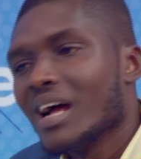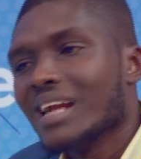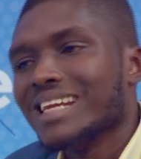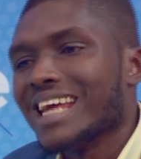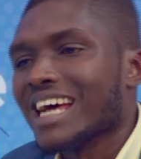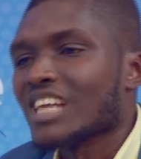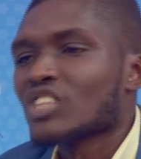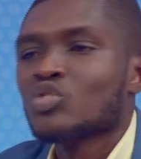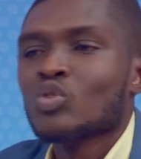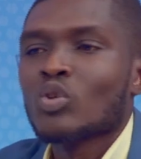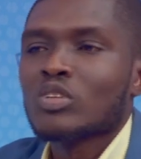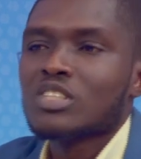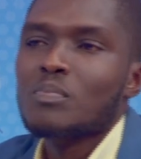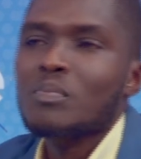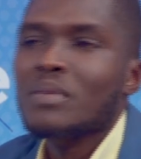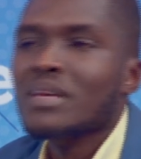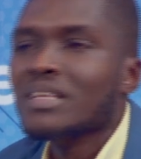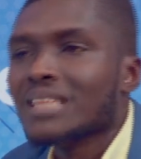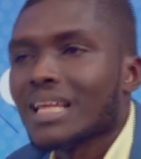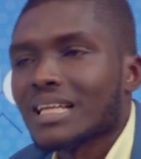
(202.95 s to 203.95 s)
does not
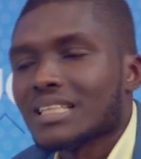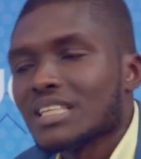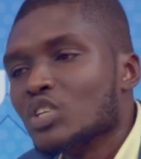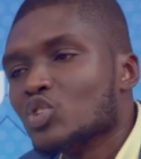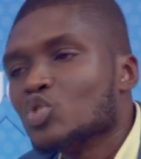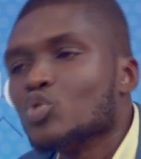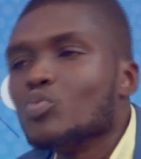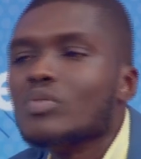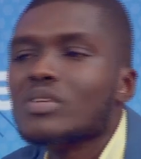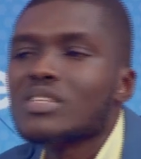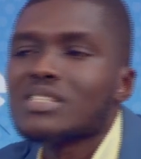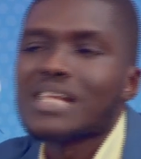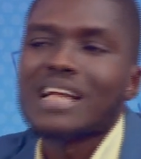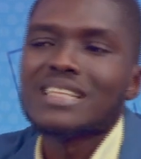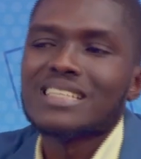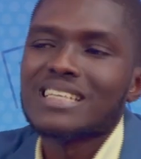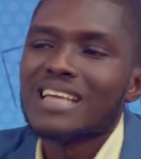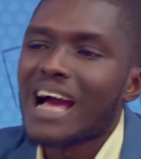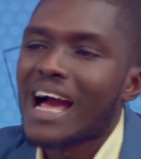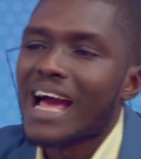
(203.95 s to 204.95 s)
mean that he should be
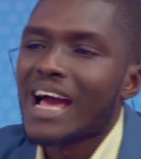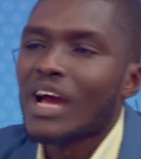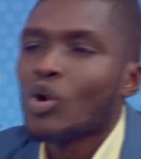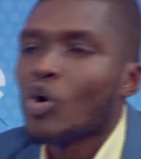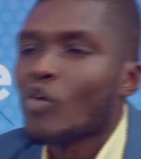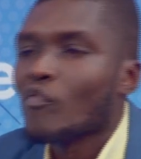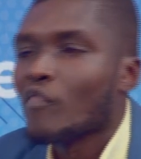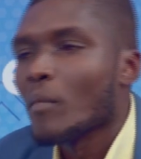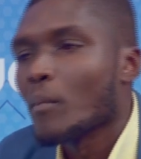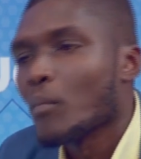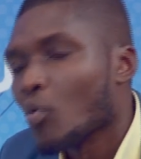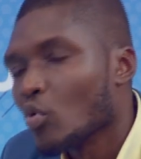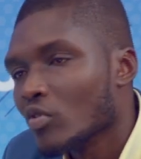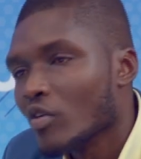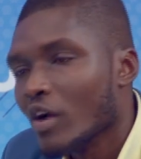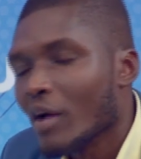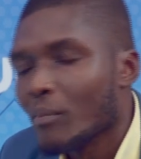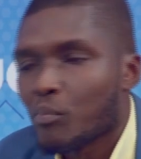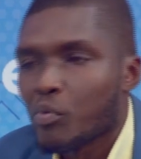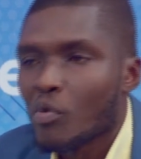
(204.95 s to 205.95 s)
starting ahead of a, pro,
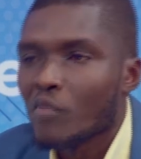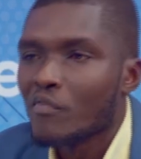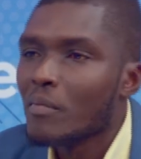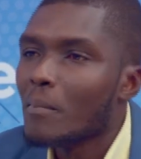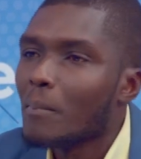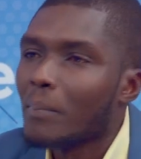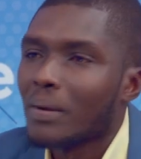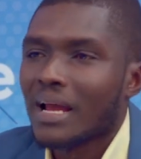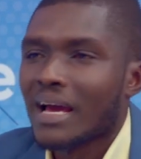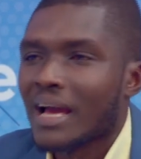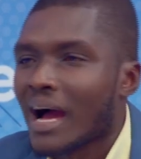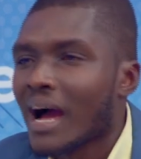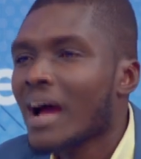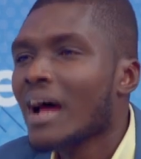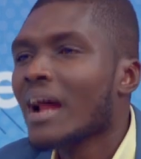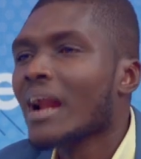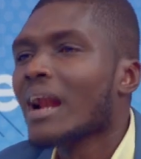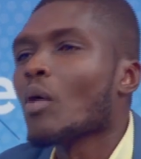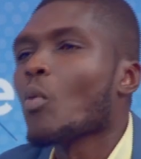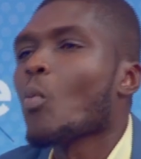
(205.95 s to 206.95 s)
a proven player.
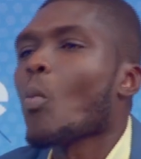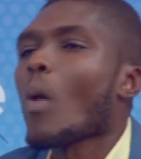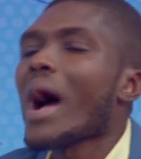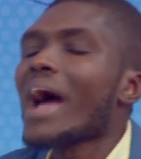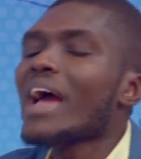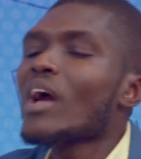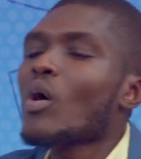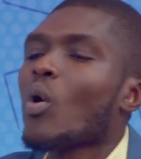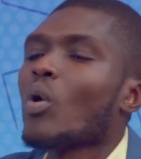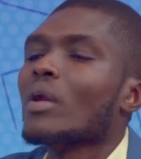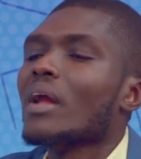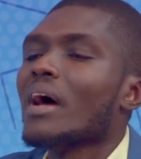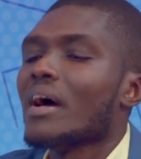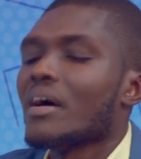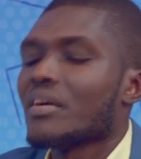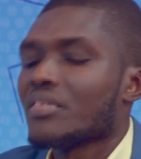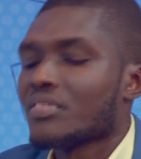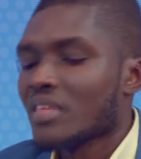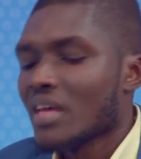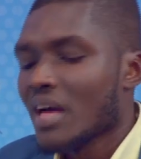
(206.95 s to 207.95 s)
Why okay. on
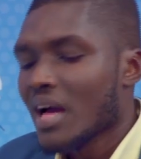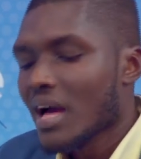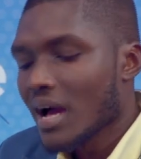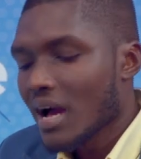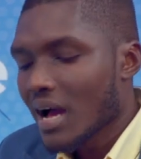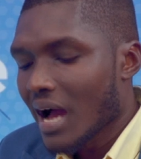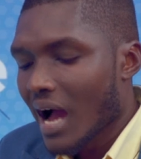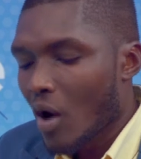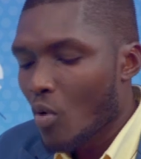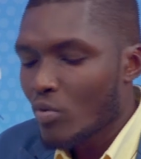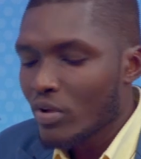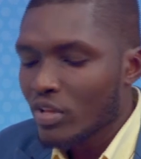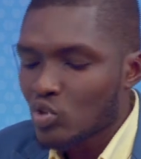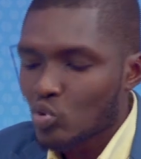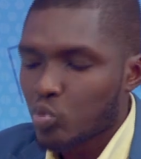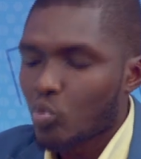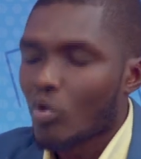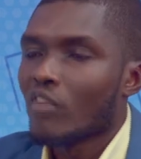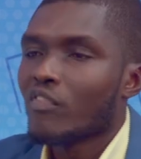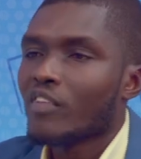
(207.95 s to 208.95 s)
earth are we
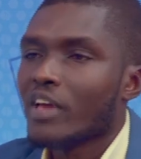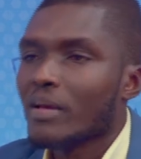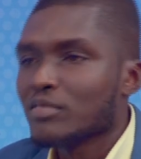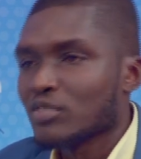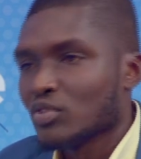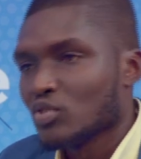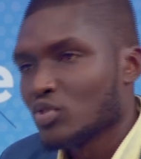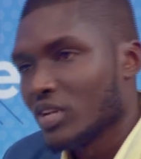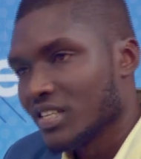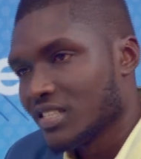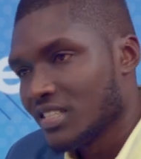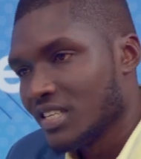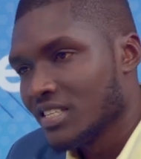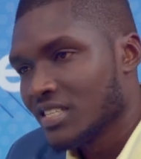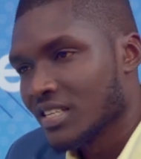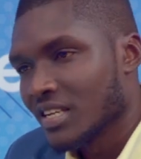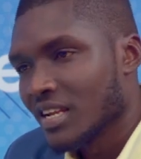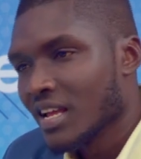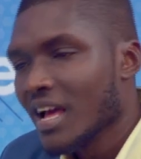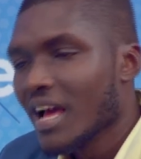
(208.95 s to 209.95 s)
12 games into the
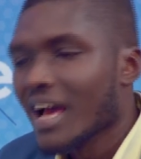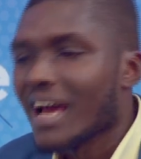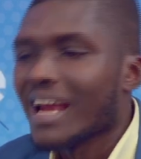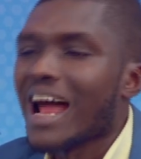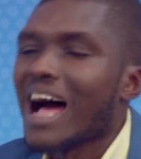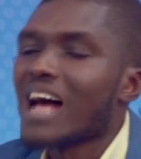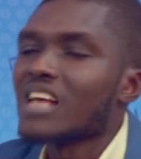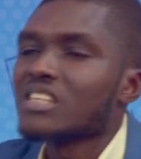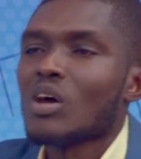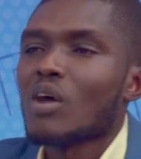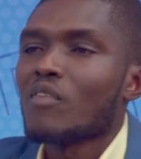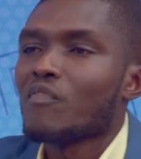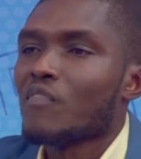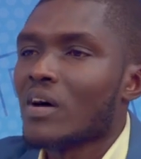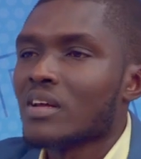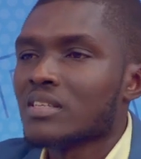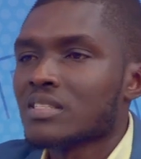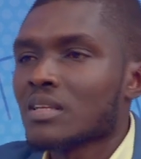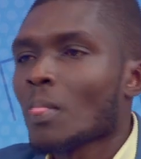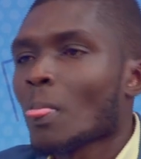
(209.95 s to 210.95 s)
season and Arsenal
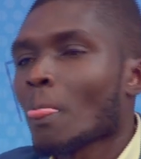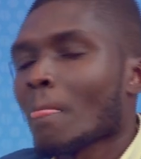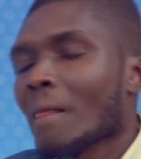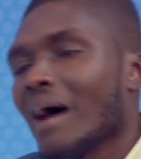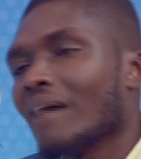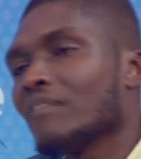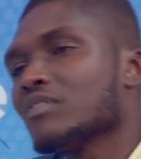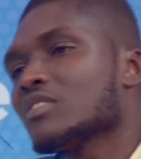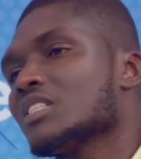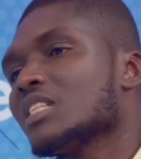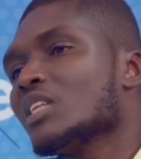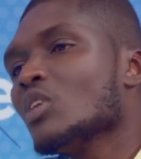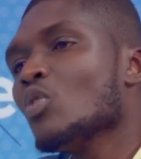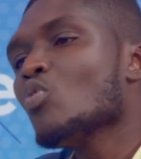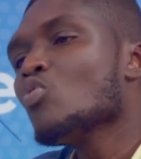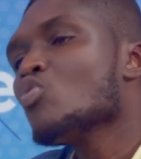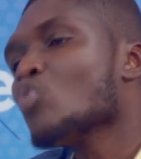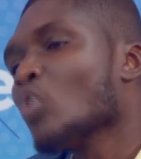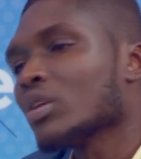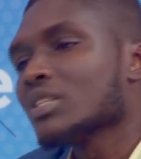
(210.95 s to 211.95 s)
fans have
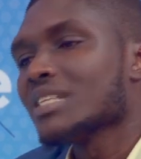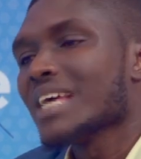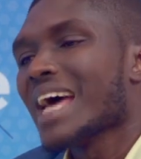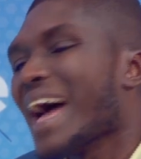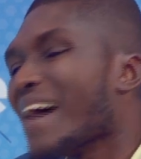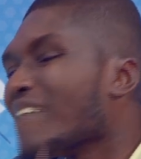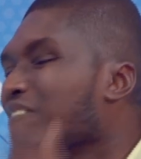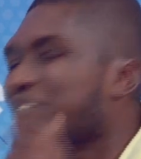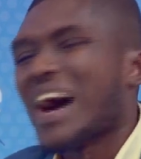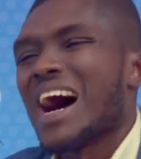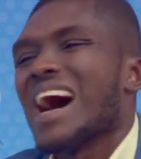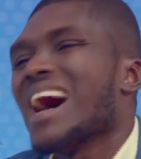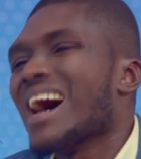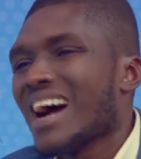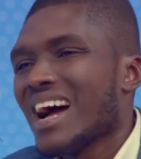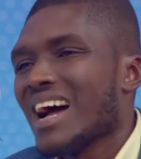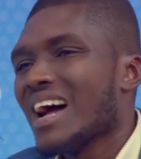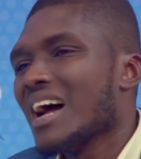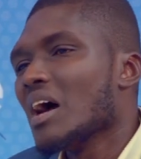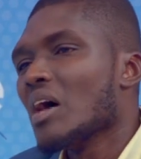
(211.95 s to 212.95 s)
still not ever
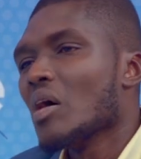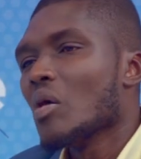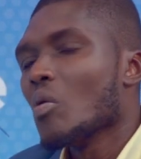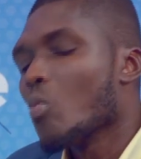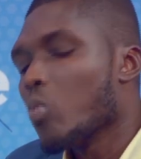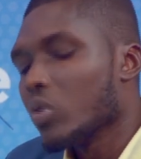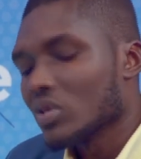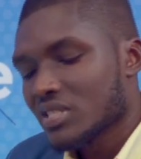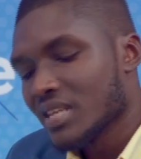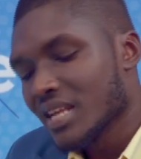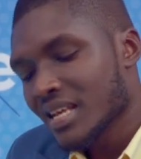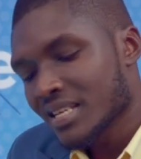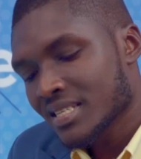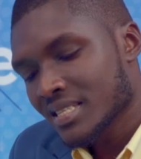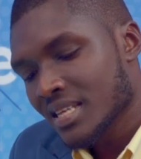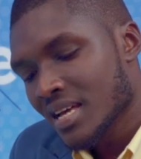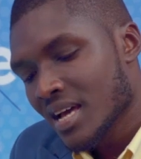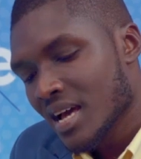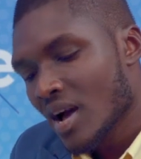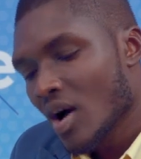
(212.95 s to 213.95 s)
witnessed
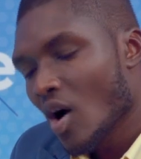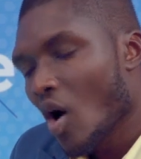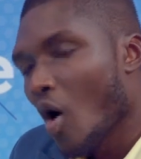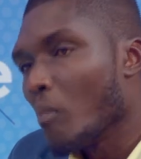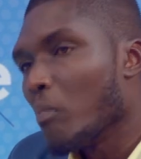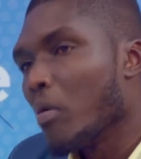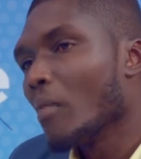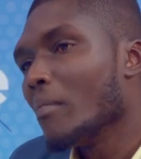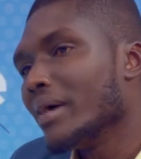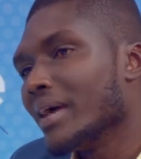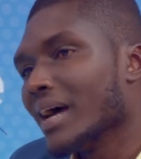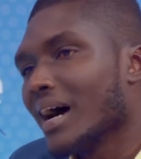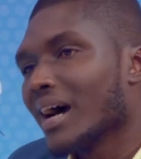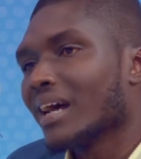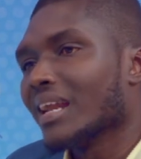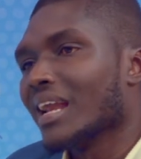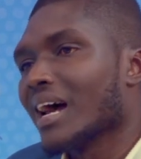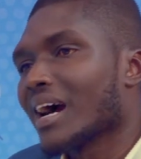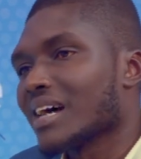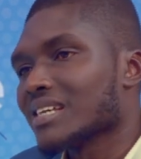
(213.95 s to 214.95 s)
Aubameyang,
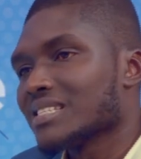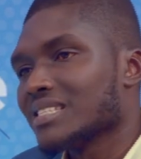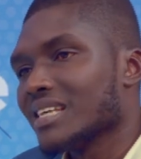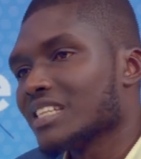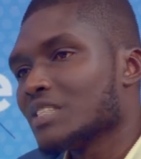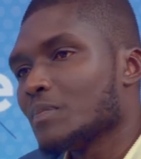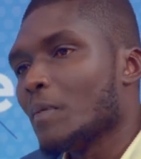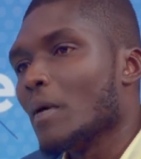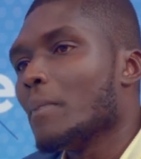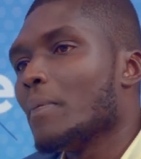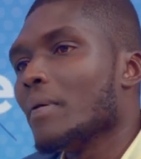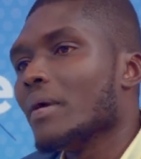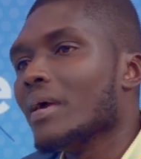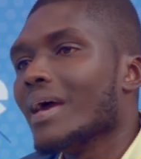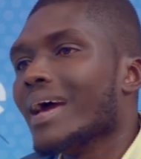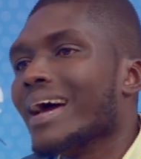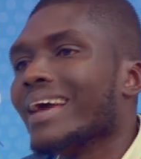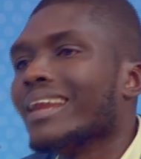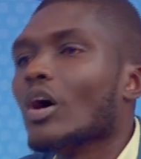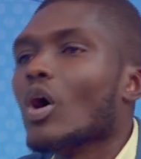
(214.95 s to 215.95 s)
Lacazette,
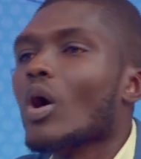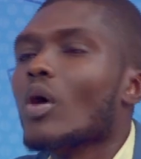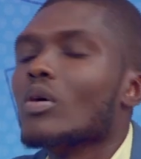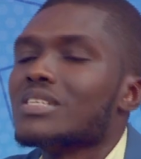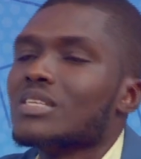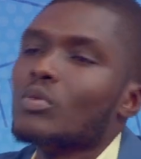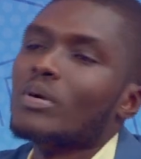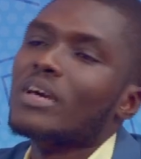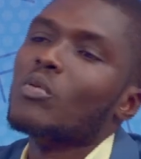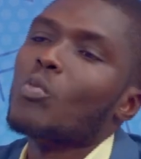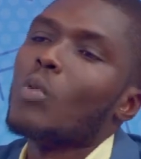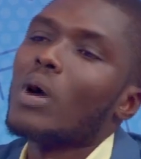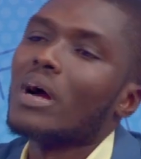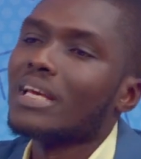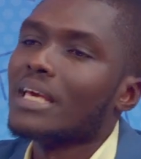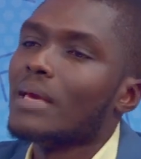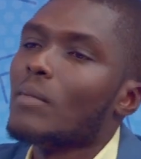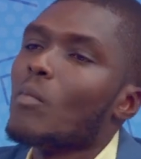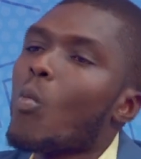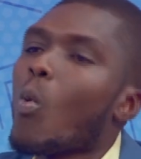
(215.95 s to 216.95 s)
Pepe, and Ozil in one
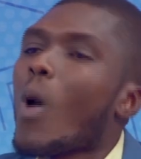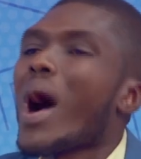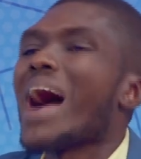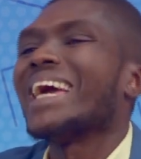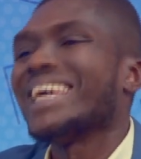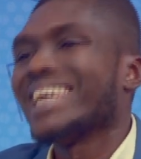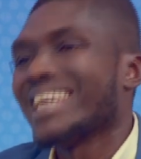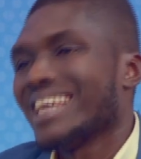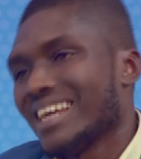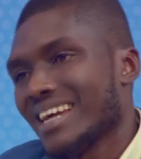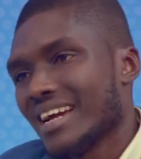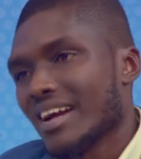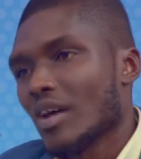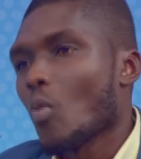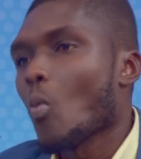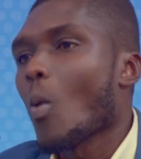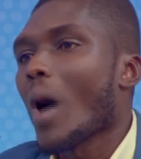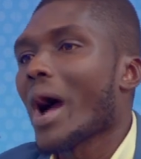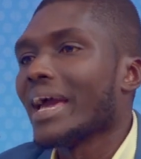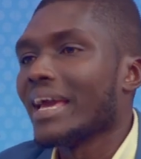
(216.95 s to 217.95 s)
game? Why?
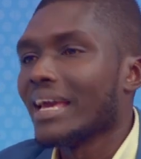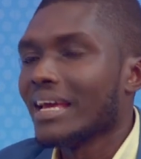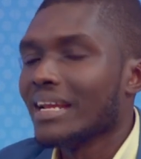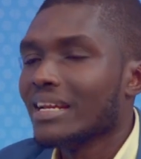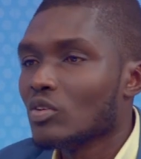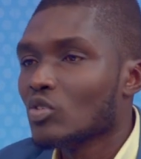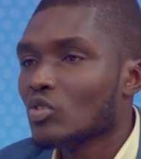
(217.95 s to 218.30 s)
Why? I